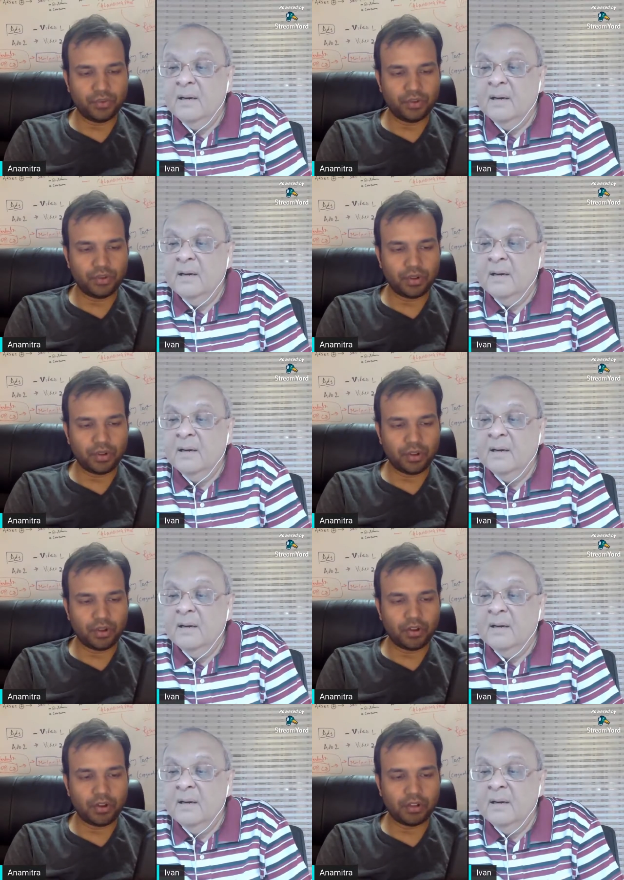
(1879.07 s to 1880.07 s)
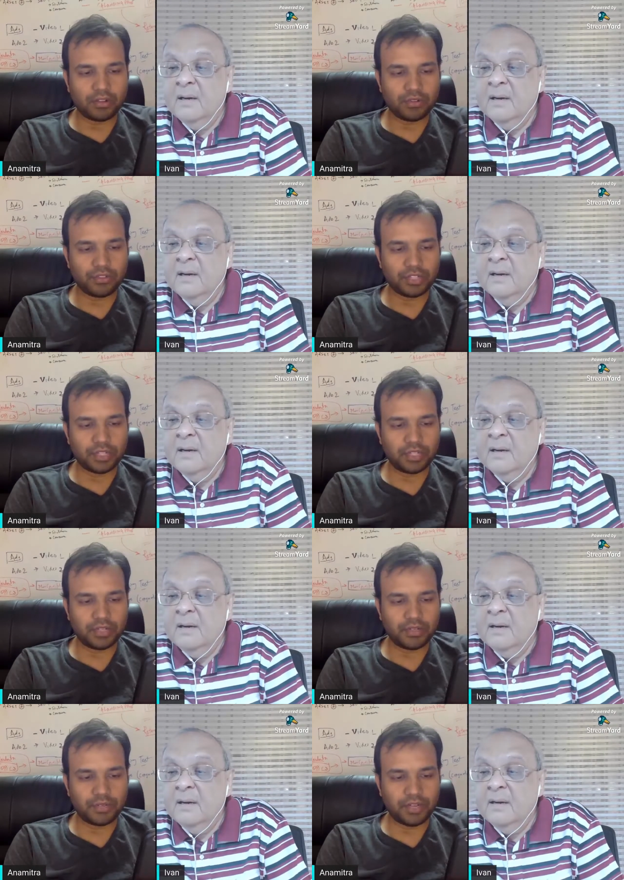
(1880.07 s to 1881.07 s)
Speaker 1: known on all
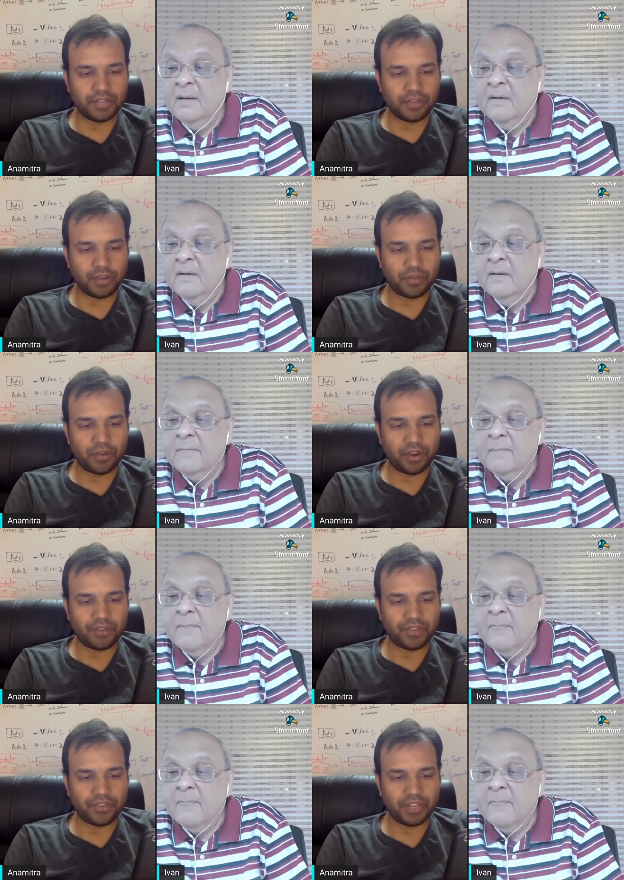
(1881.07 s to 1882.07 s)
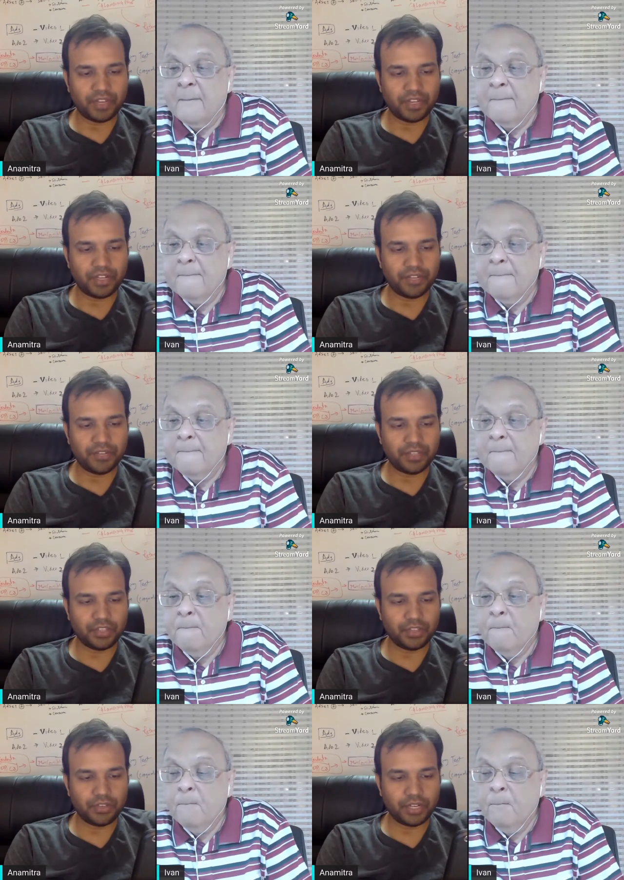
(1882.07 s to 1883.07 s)
social platforms. after we are done
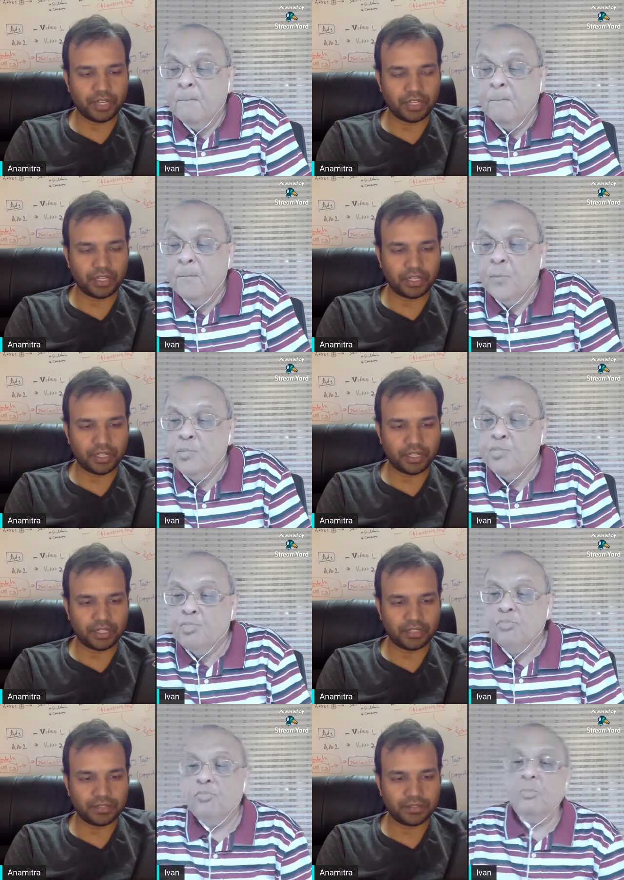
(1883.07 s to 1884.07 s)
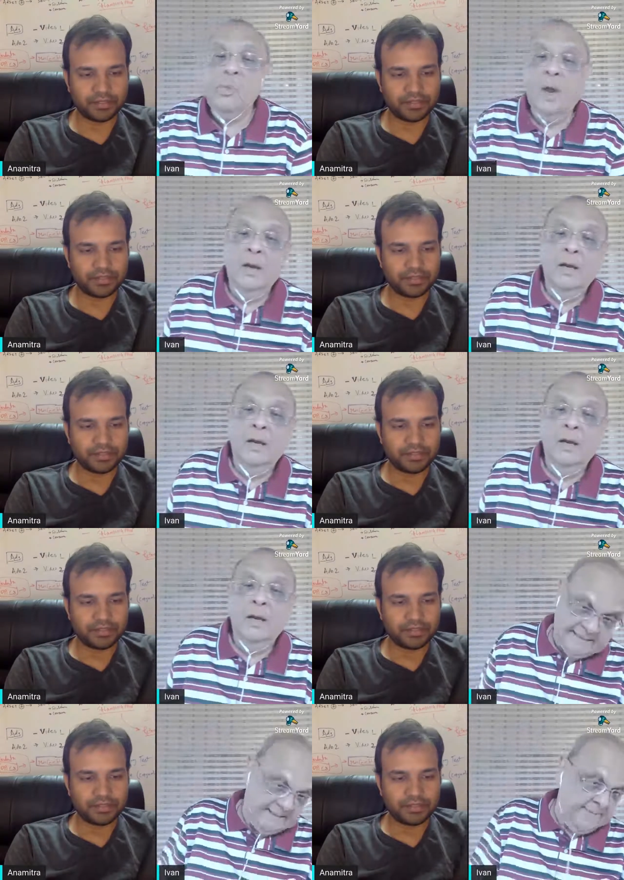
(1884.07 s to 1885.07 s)
with curating content
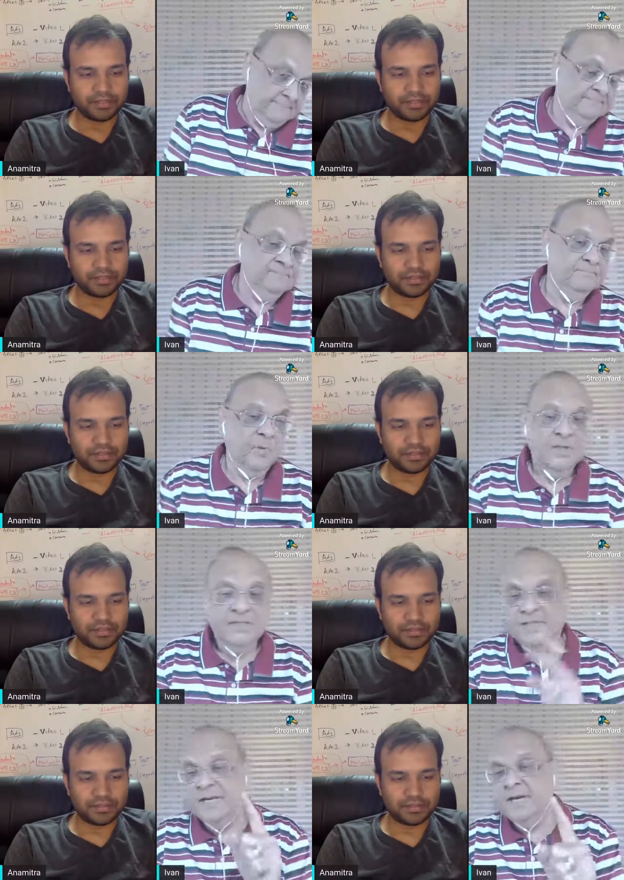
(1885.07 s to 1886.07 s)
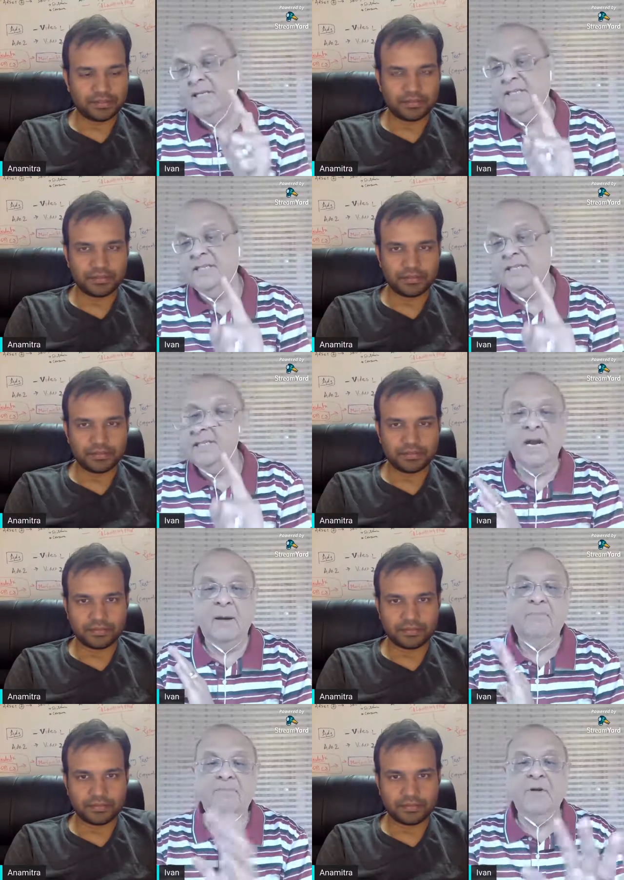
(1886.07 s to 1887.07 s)
Speaker 2: yes single
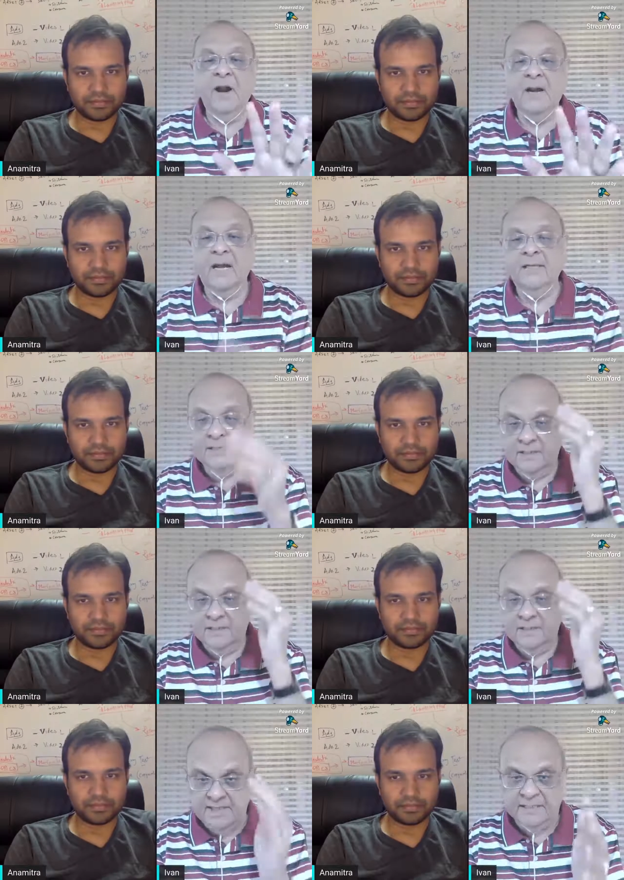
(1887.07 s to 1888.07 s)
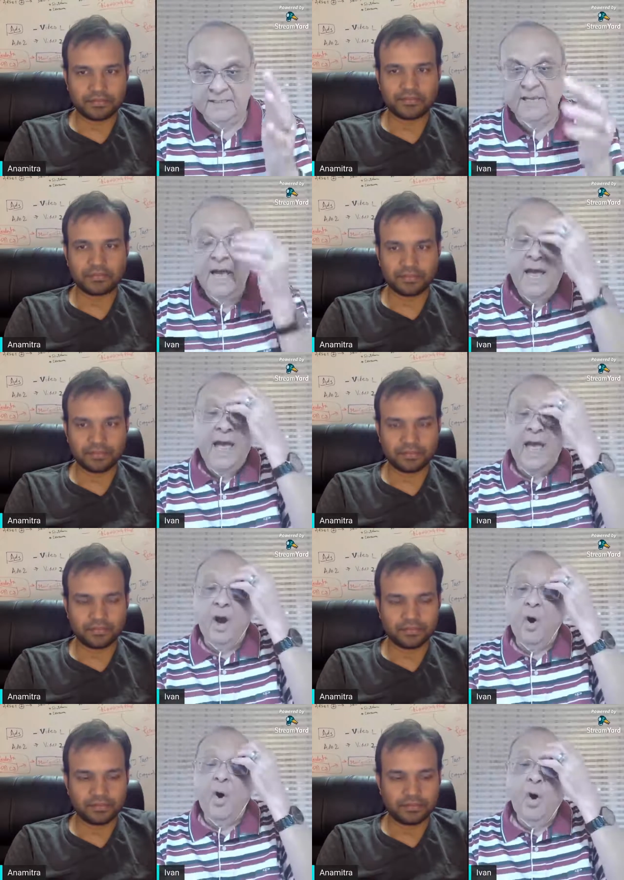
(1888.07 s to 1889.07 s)
straight upfront answer yes
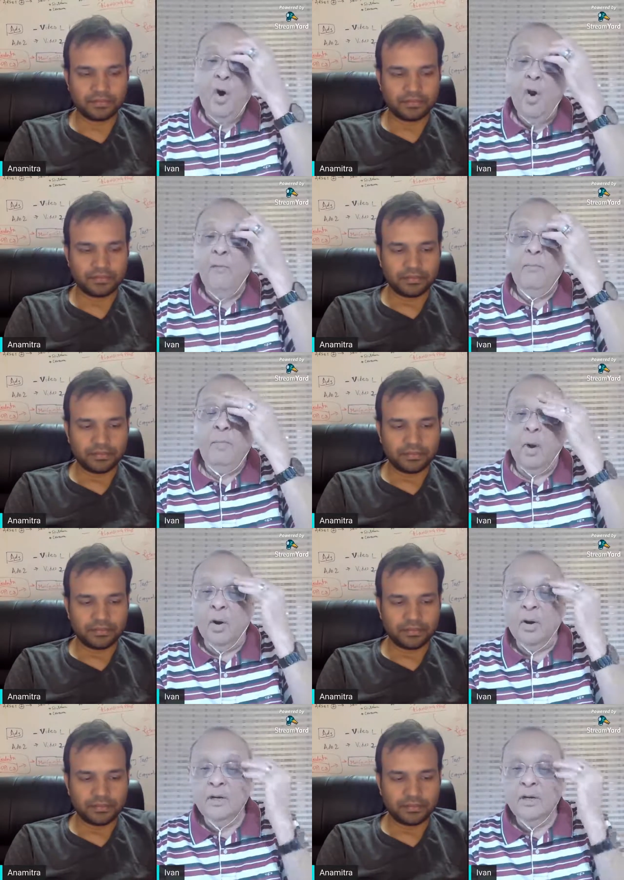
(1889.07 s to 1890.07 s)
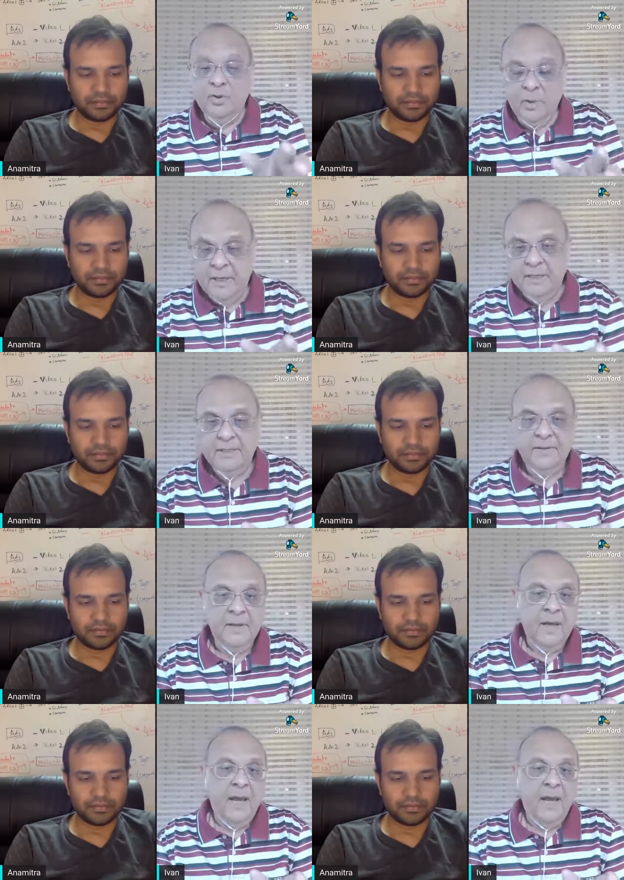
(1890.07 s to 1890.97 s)
all bloggers do it